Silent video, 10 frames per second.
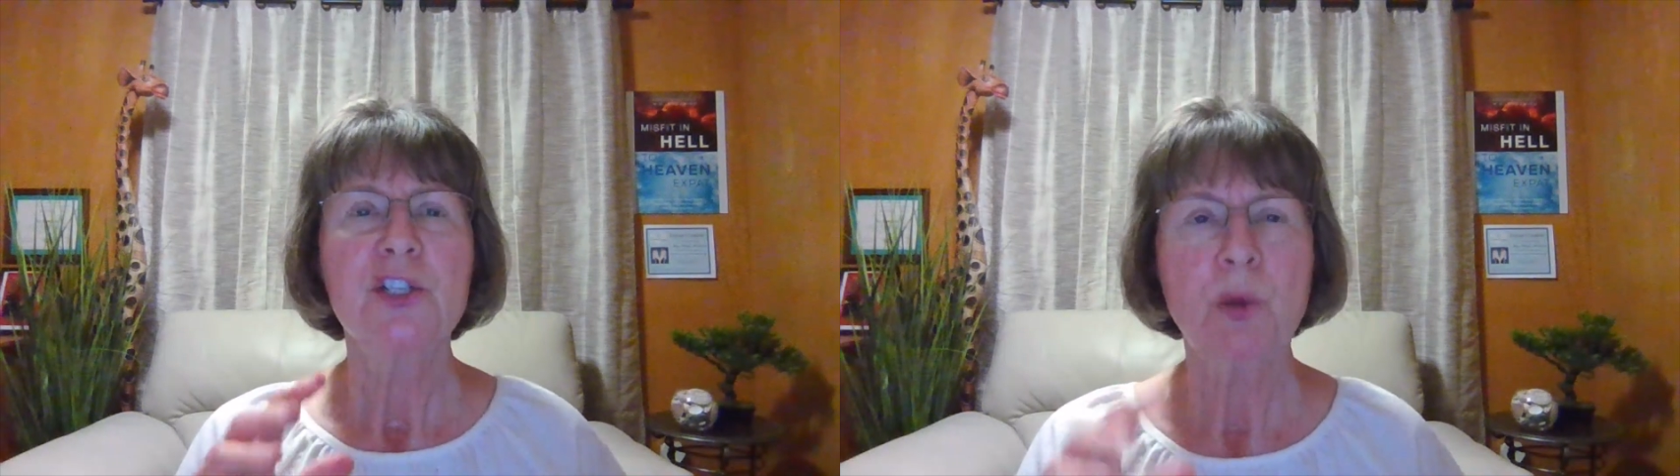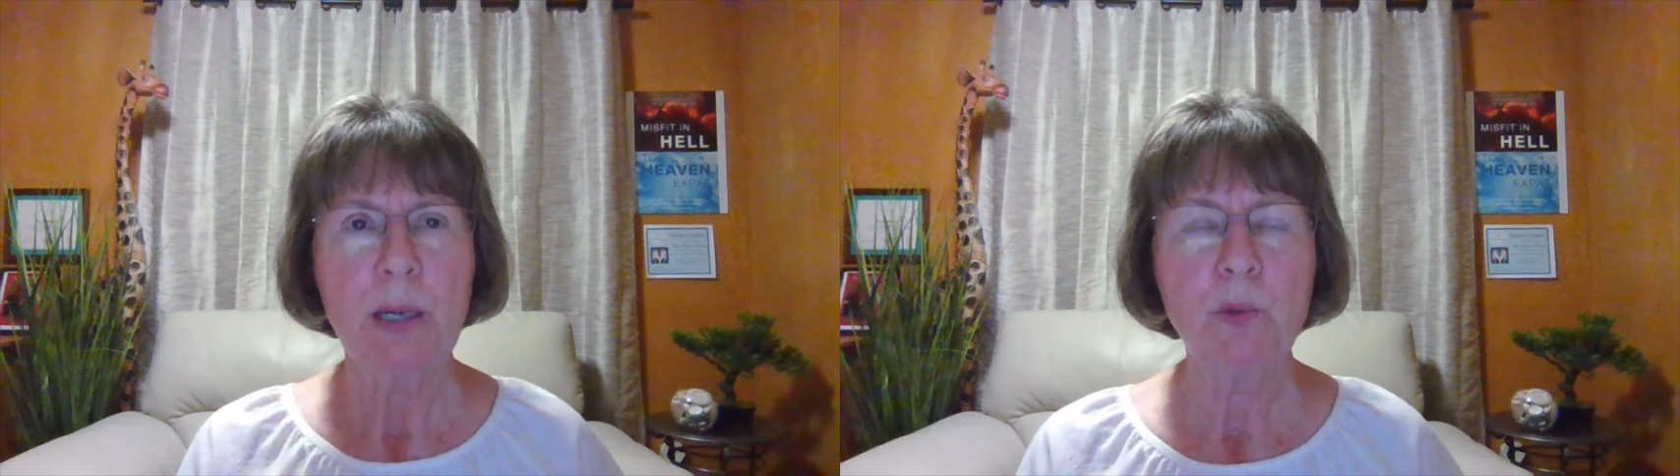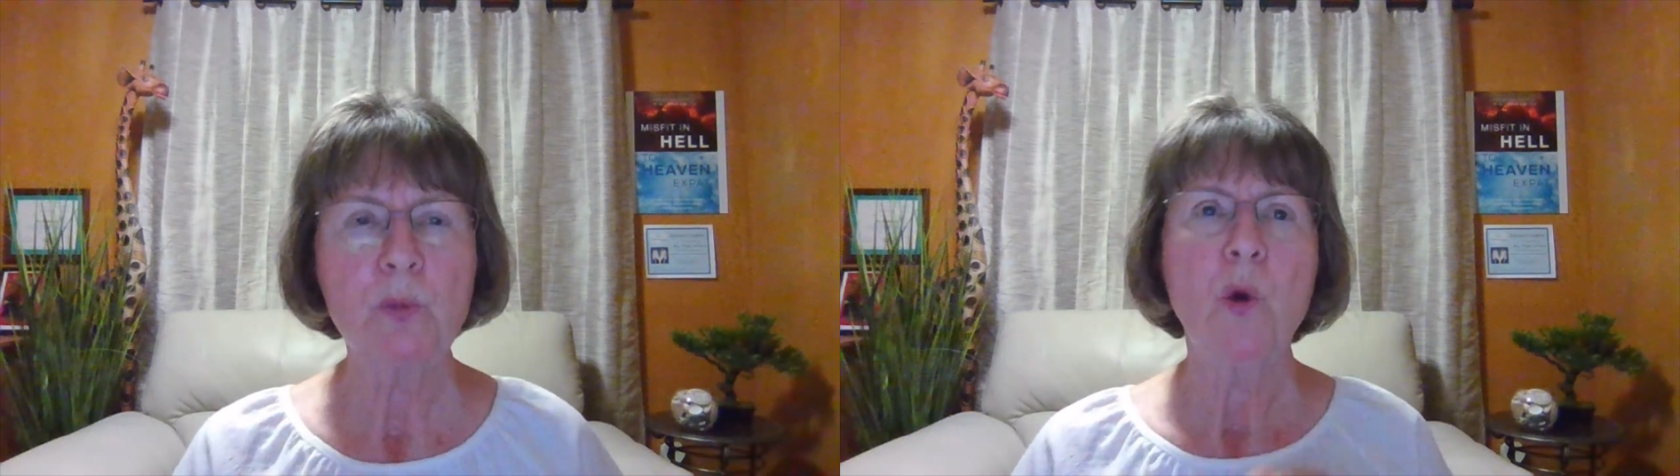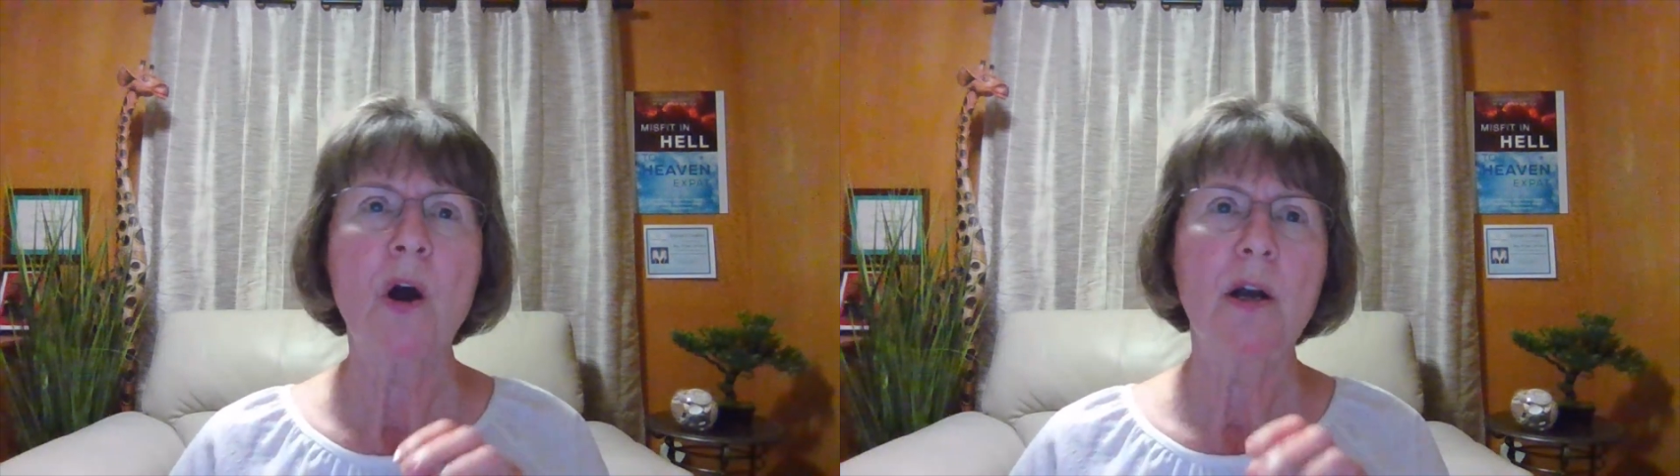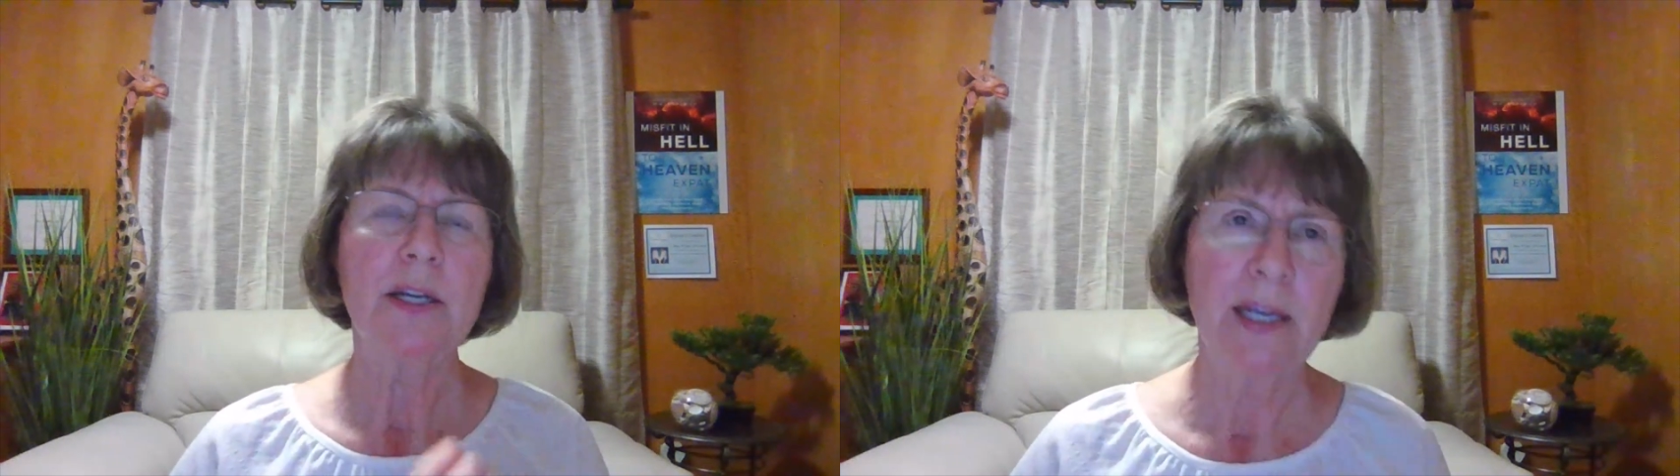So I would
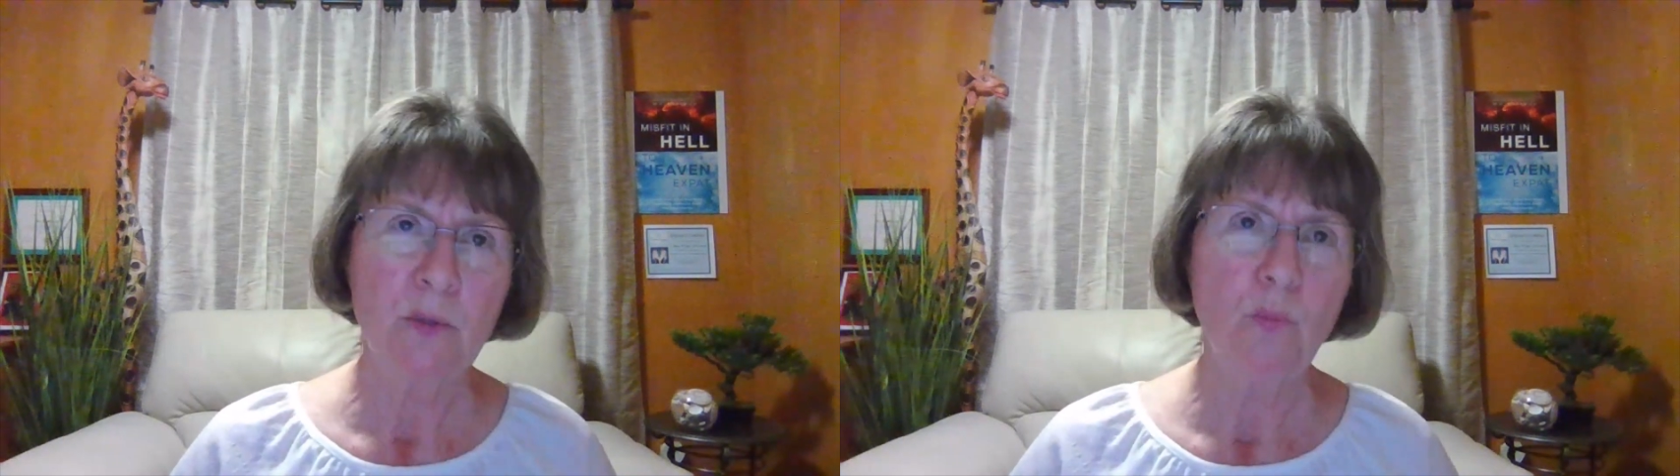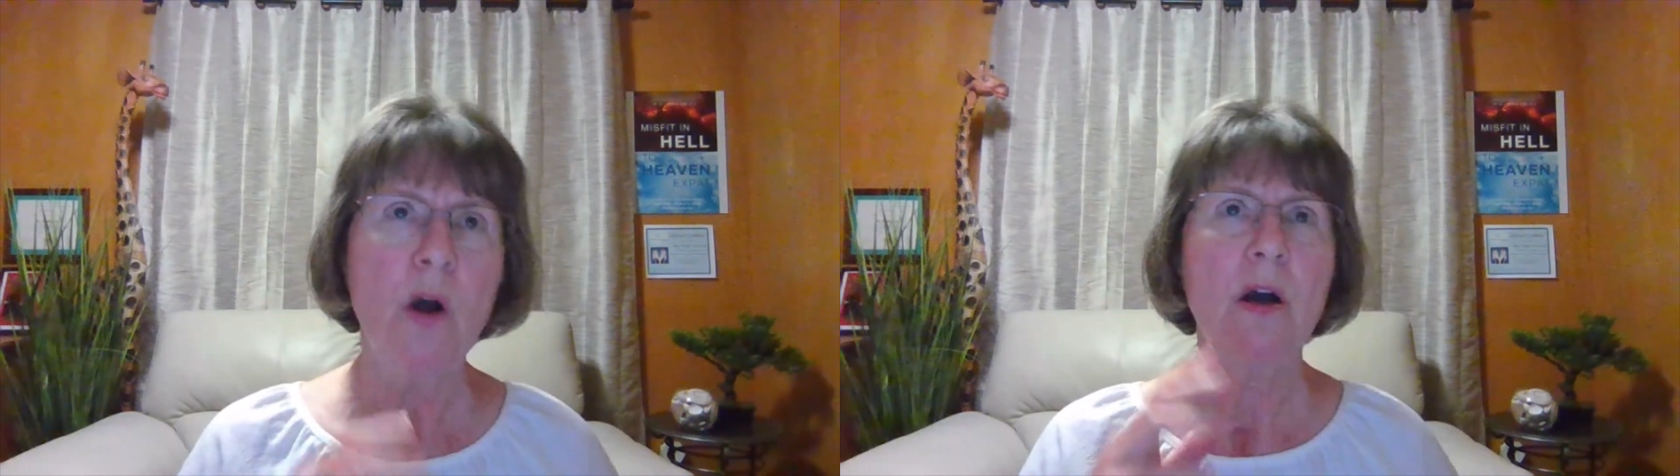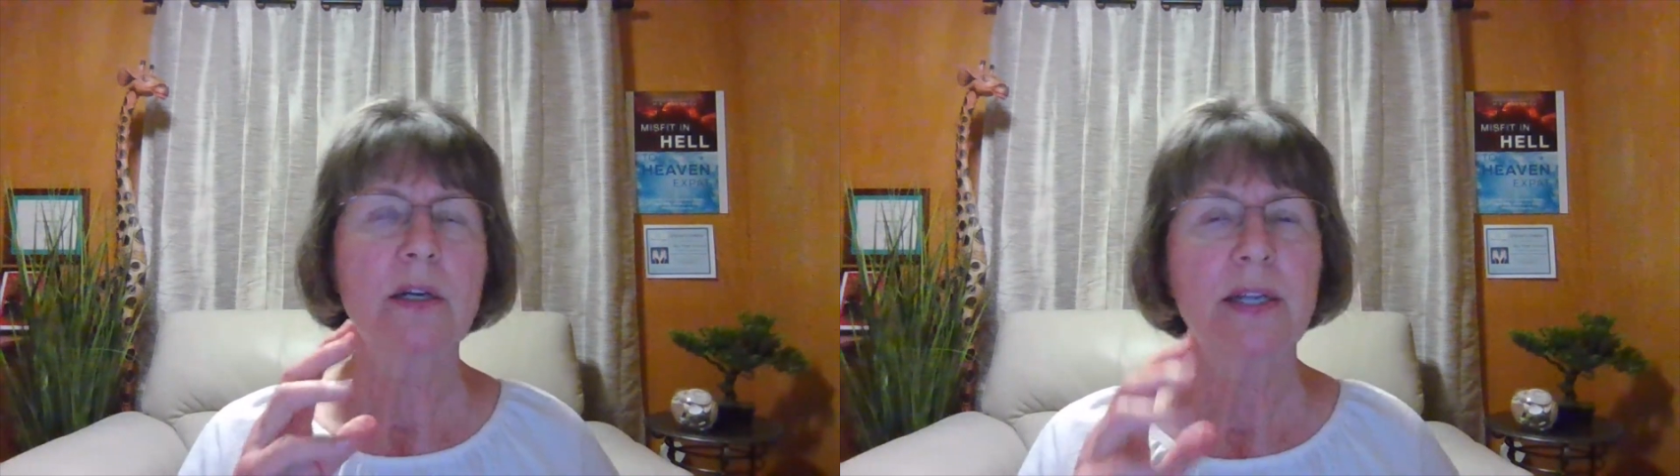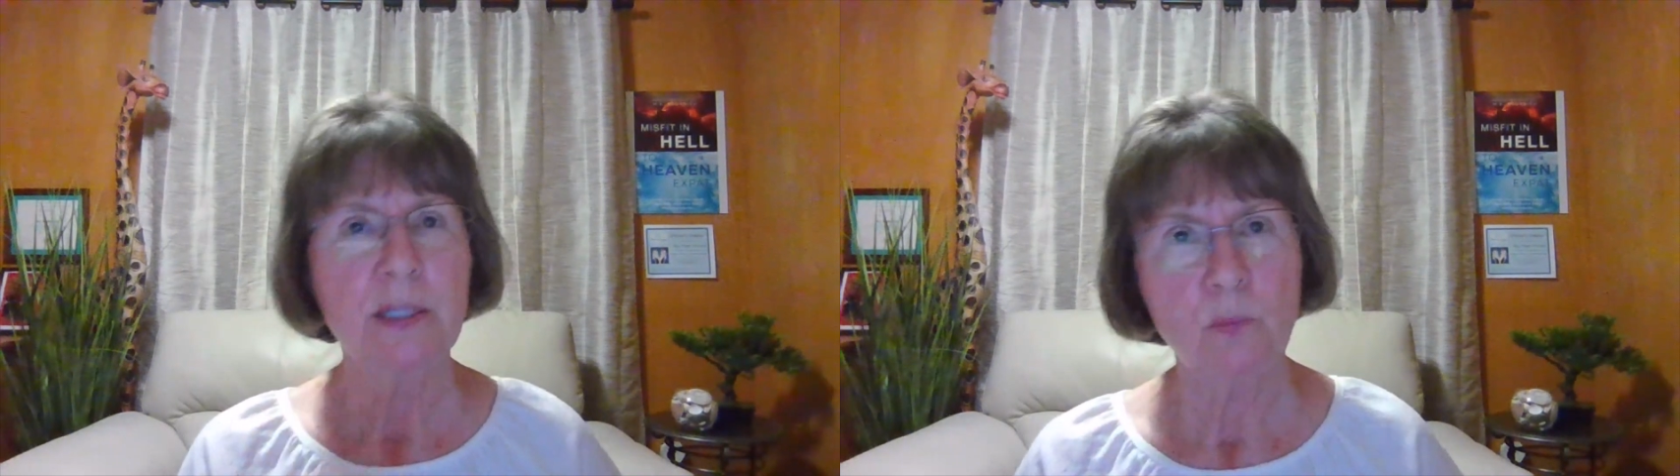walk and walk